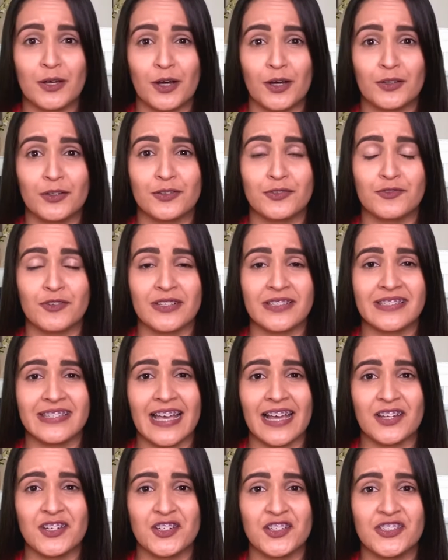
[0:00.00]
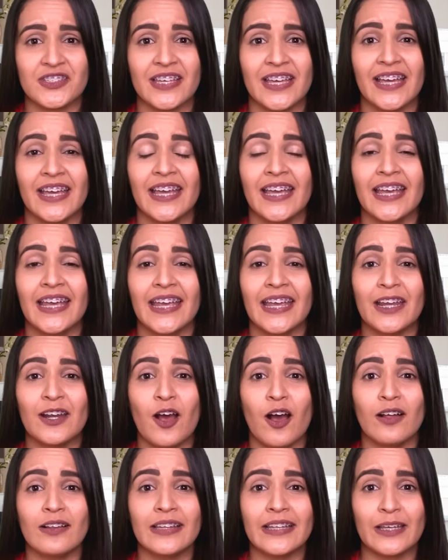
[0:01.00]
condo transactions in
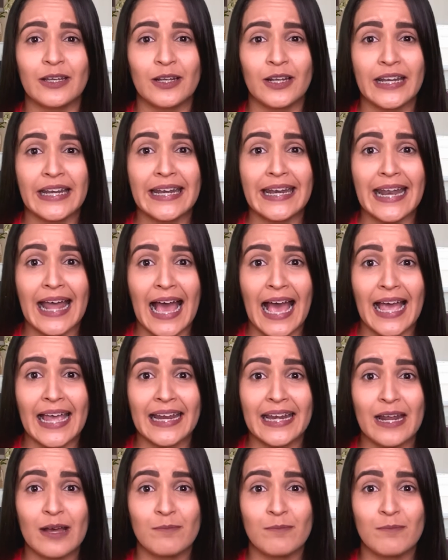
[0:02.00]
only nine